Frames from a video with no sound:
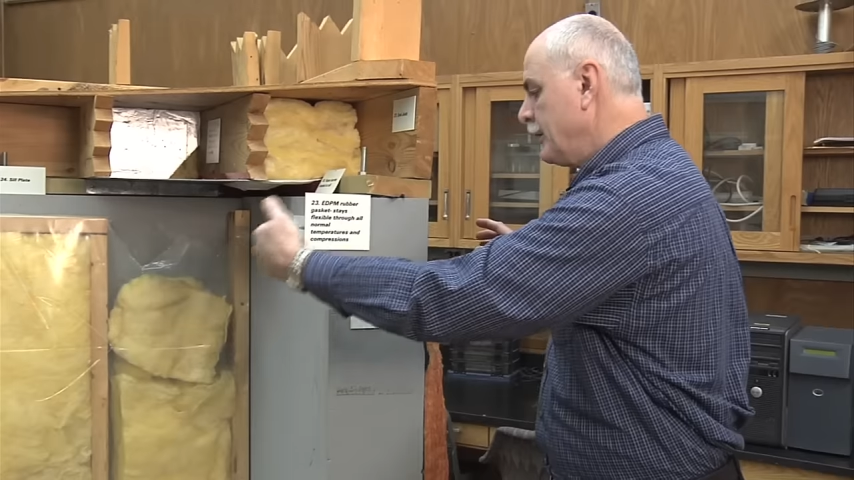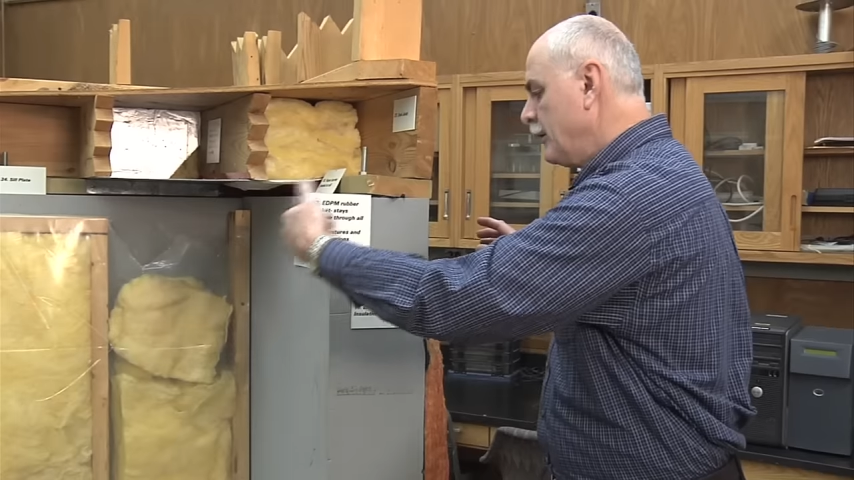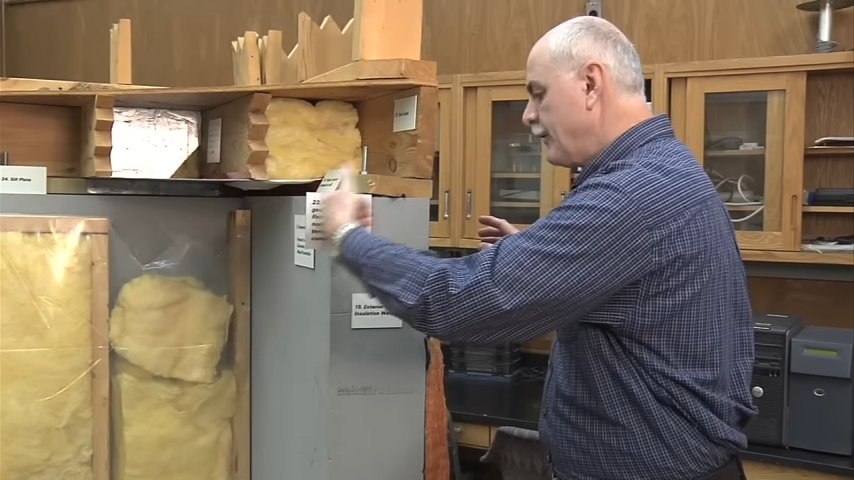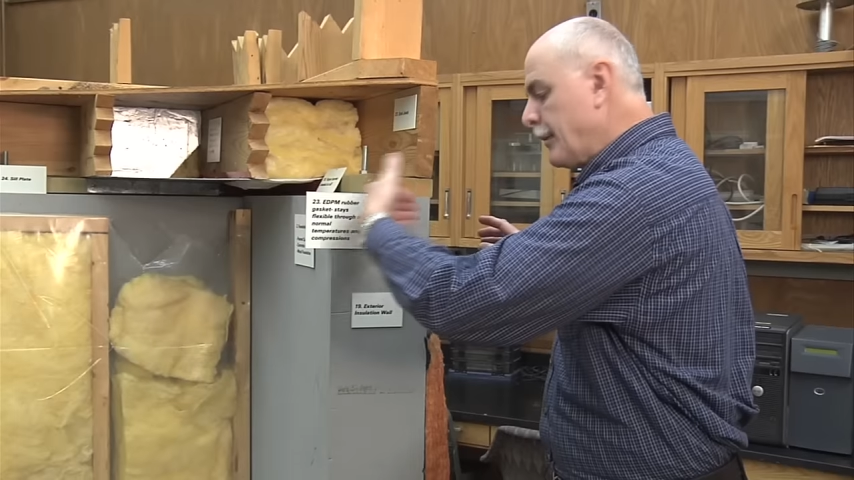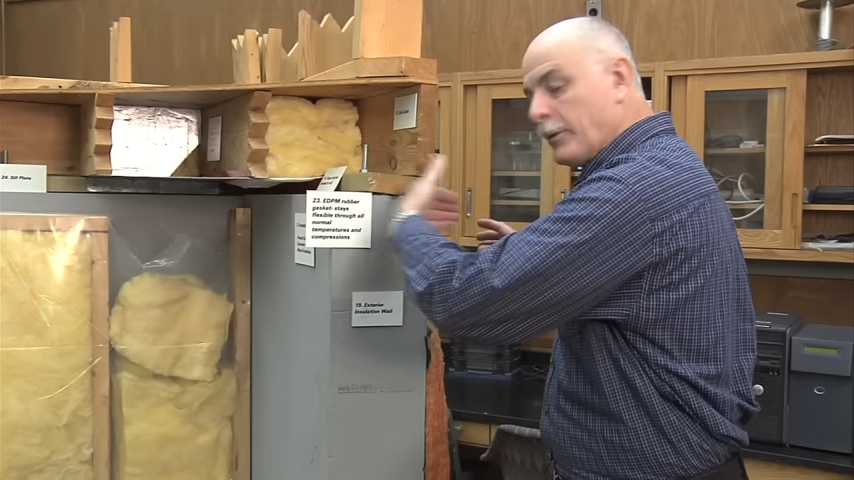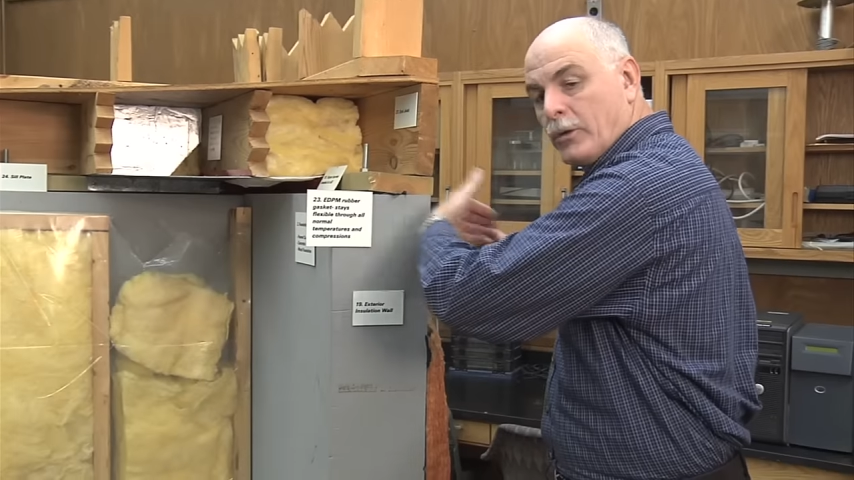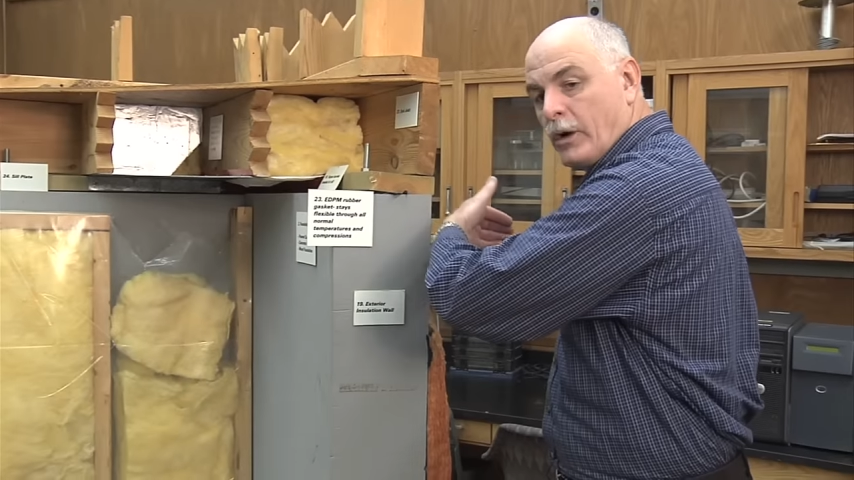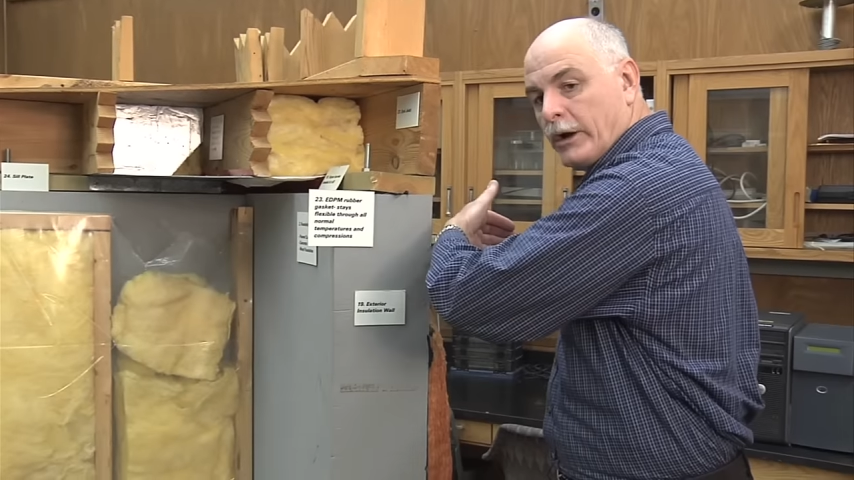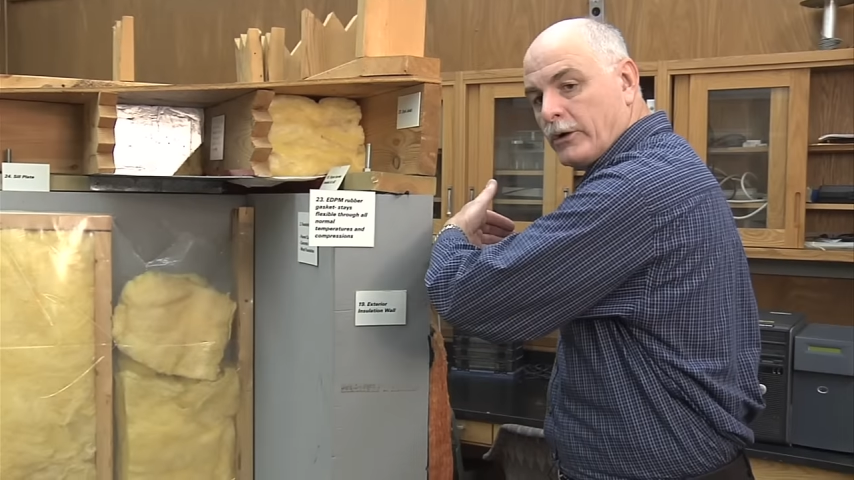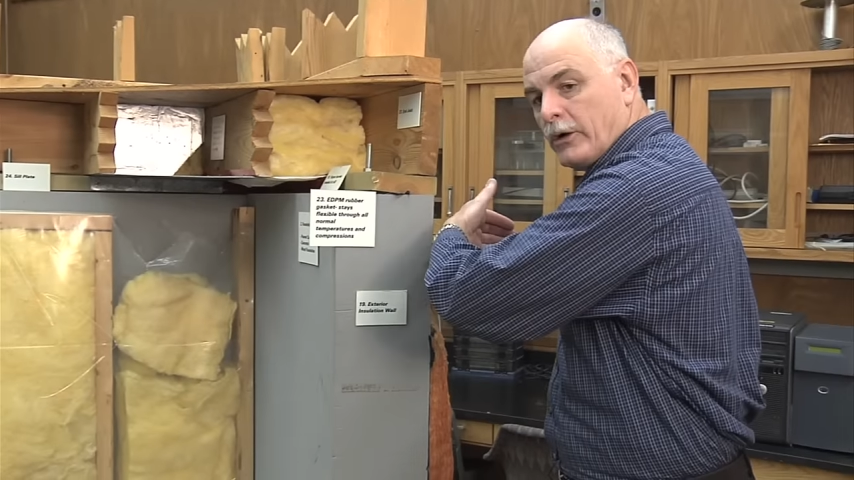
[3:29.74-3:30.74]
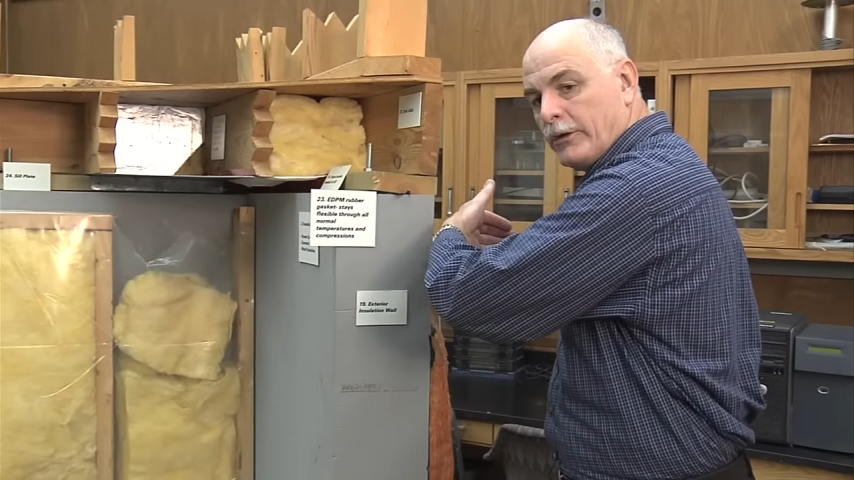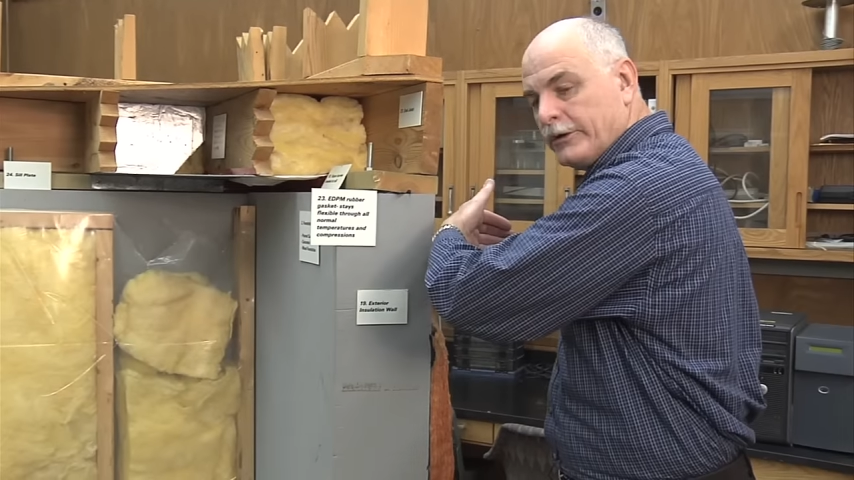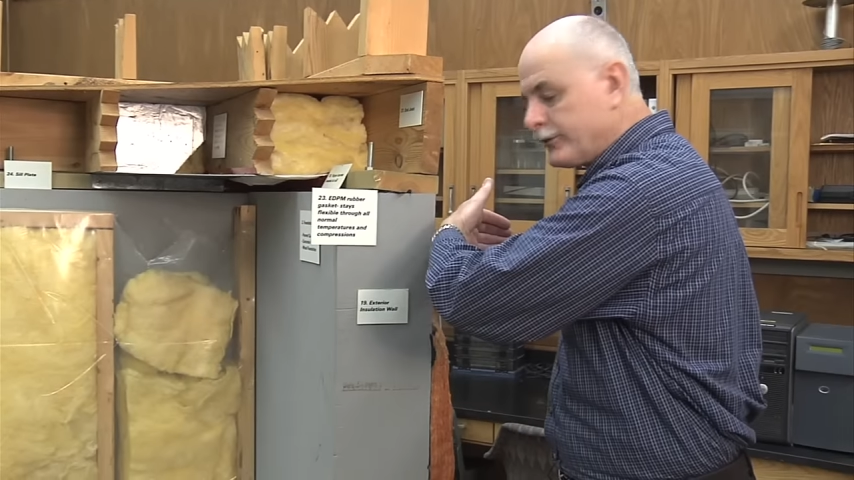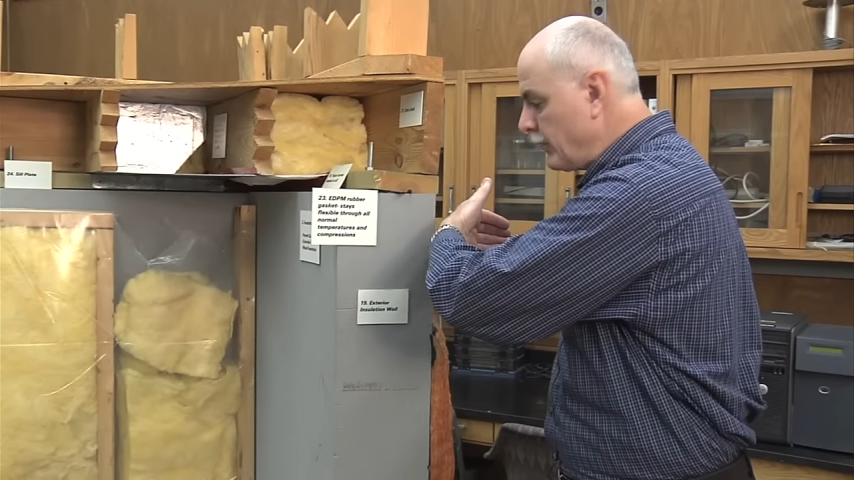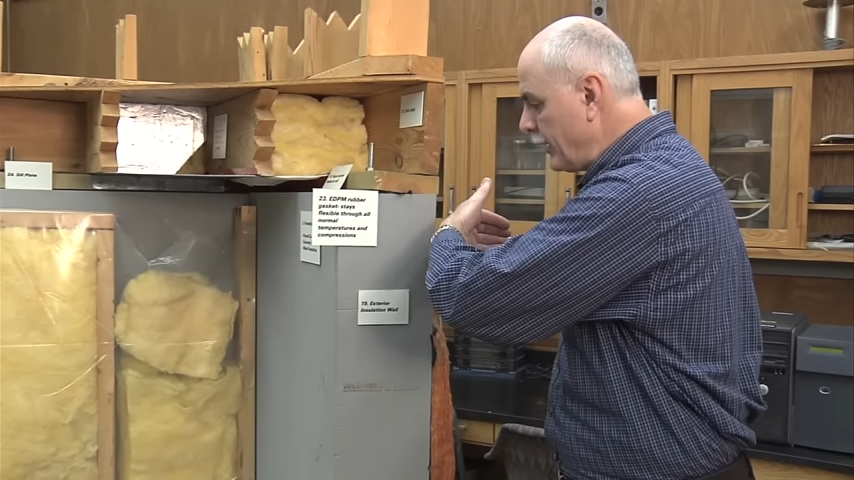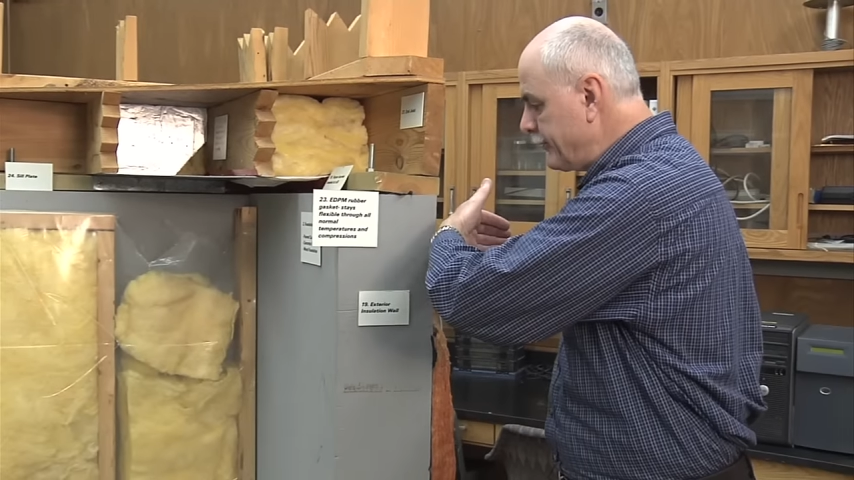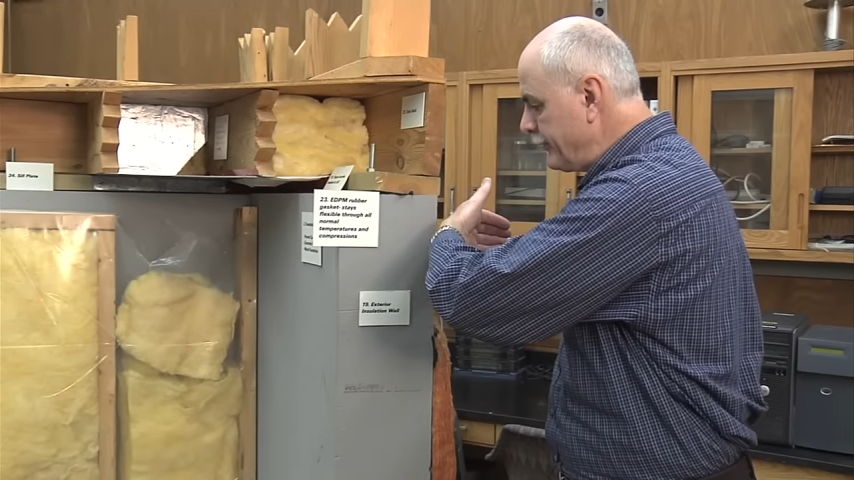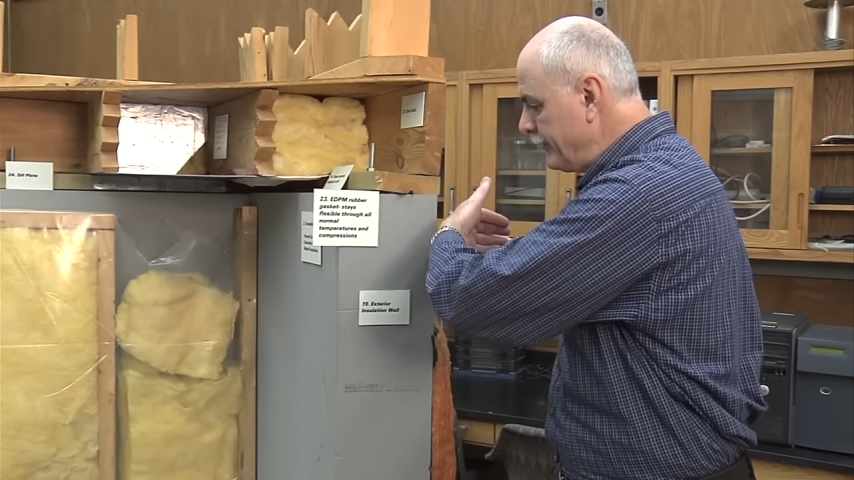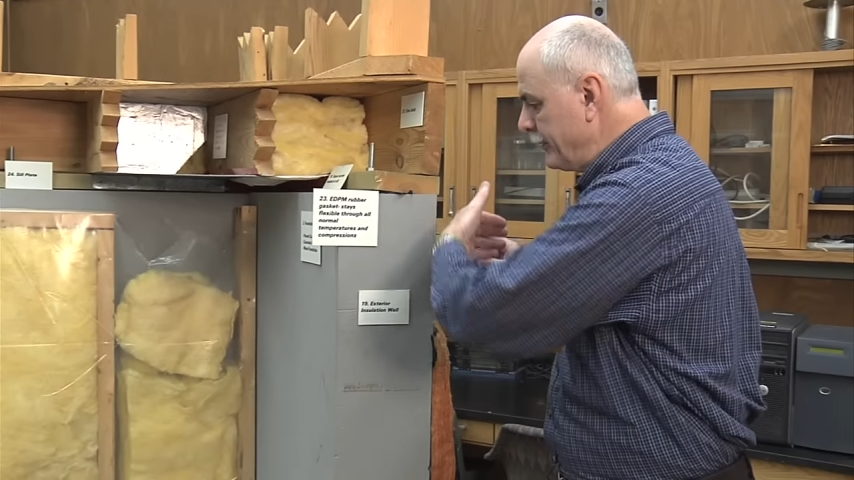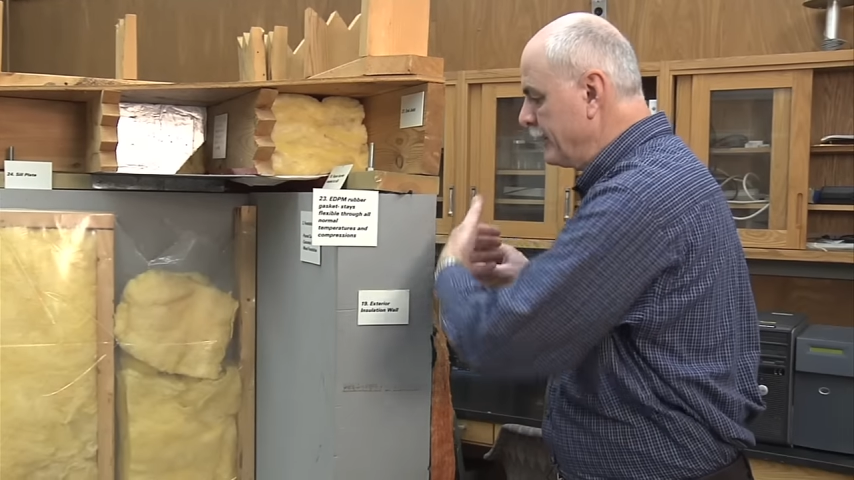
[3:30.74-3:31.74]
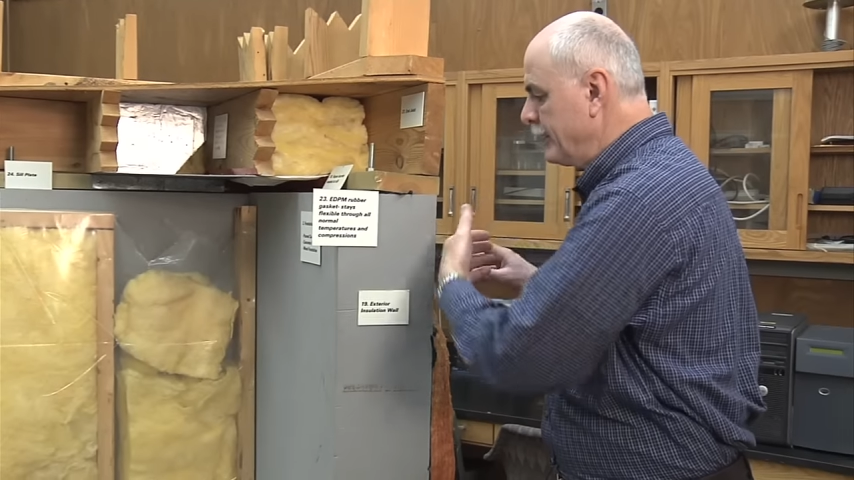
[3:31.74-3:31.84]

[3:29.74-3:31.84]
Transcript: The vapor will want to go in this direction.